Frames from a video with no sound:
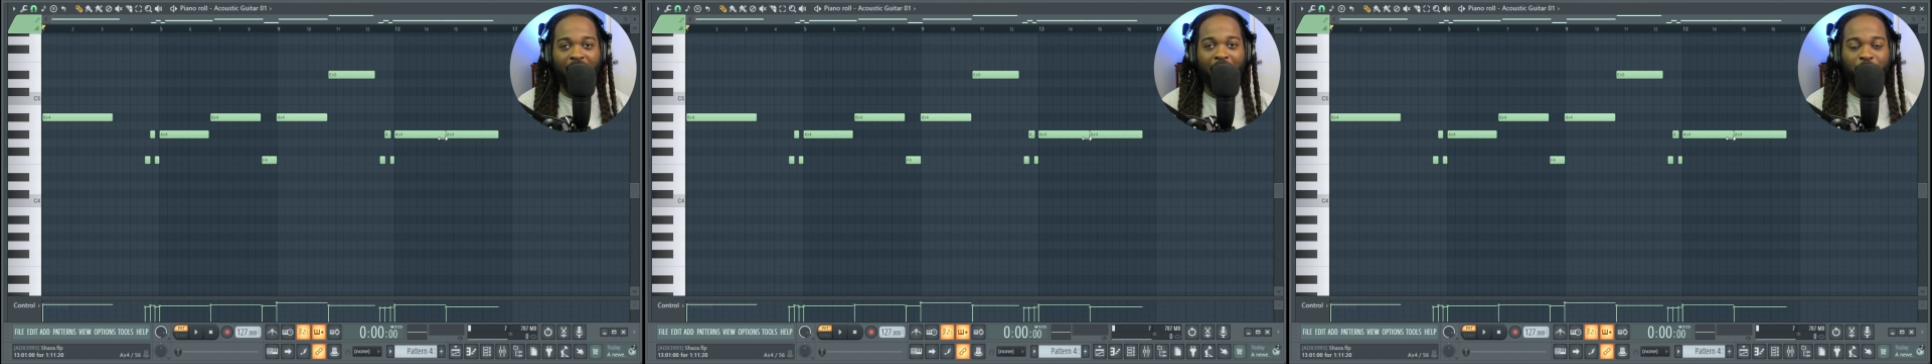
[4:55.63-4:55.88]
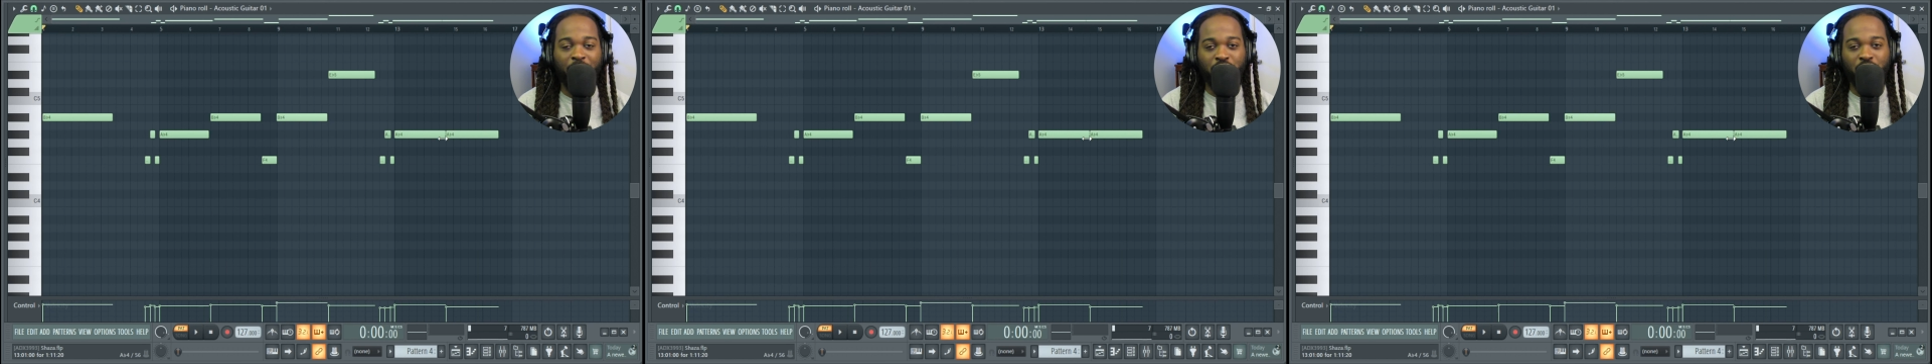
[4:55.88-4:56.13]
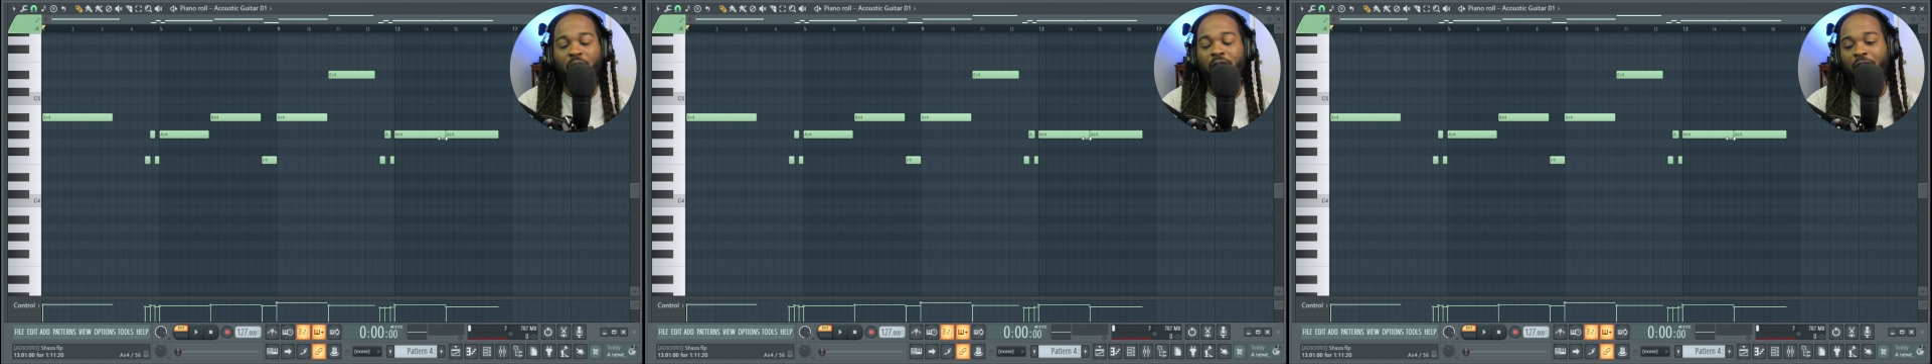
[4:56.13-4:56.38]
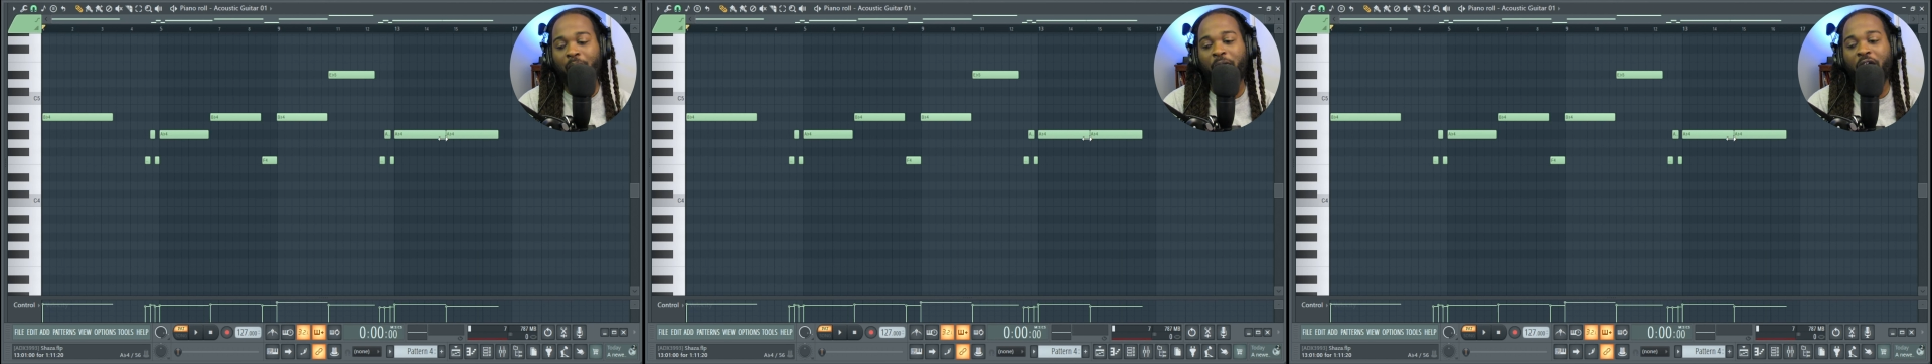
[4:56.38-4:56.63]
I'm controlling
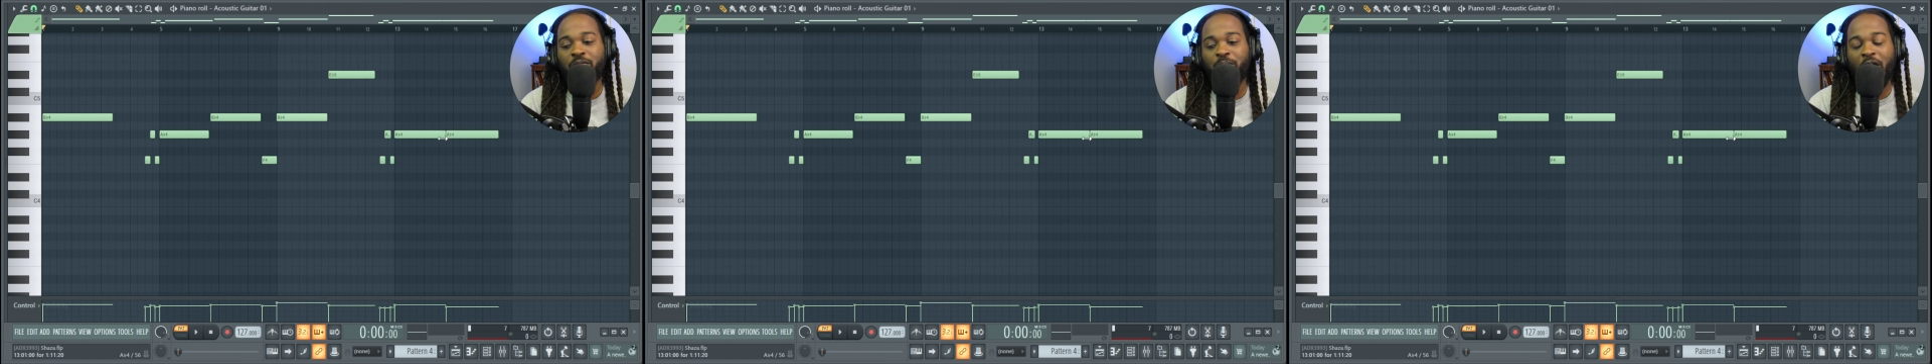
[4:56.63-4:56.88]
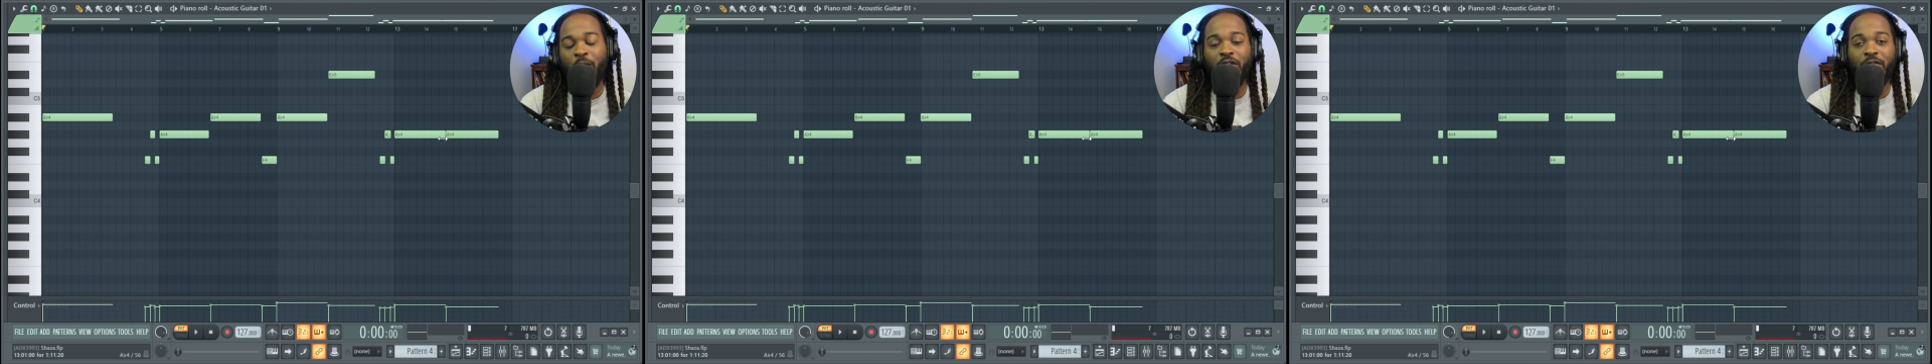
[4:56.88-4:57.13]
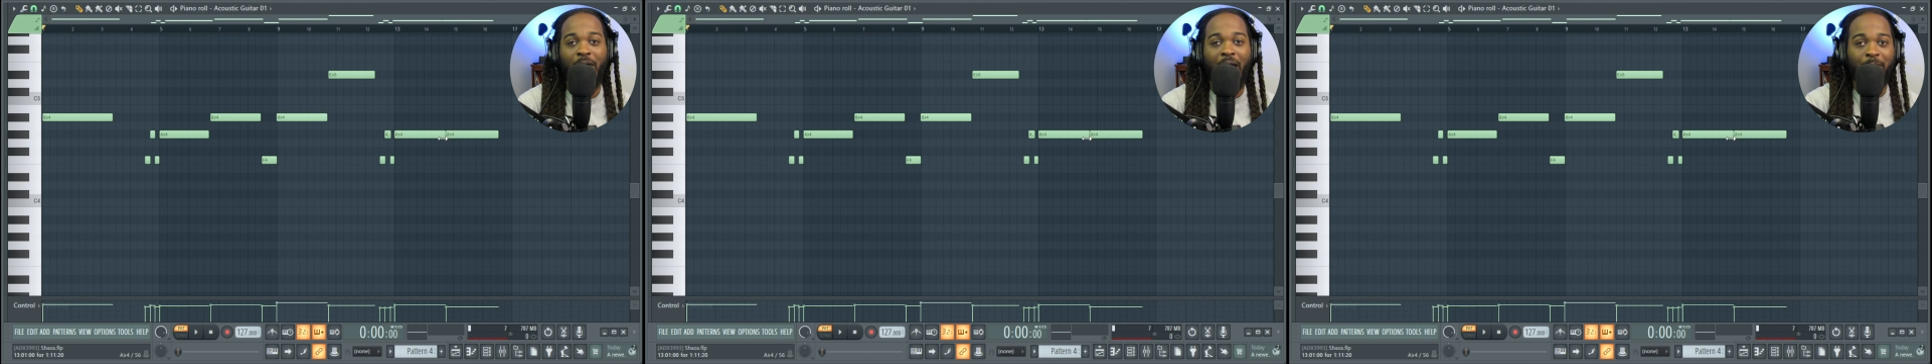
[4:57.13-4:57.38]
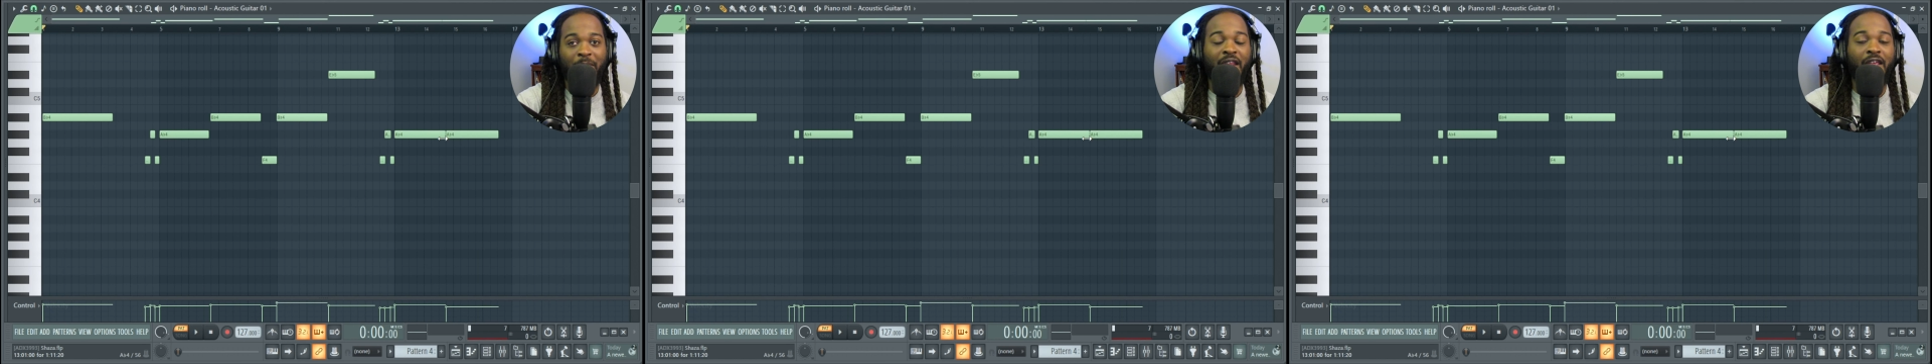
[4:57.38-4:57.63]
that pitch bend with my
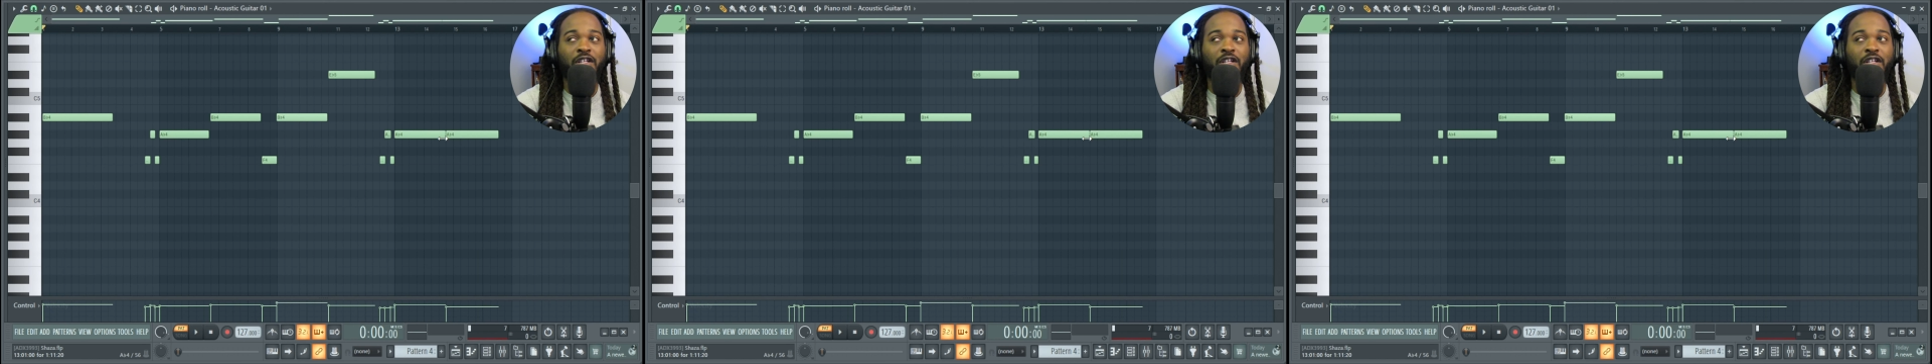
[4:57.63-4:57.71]
MIDI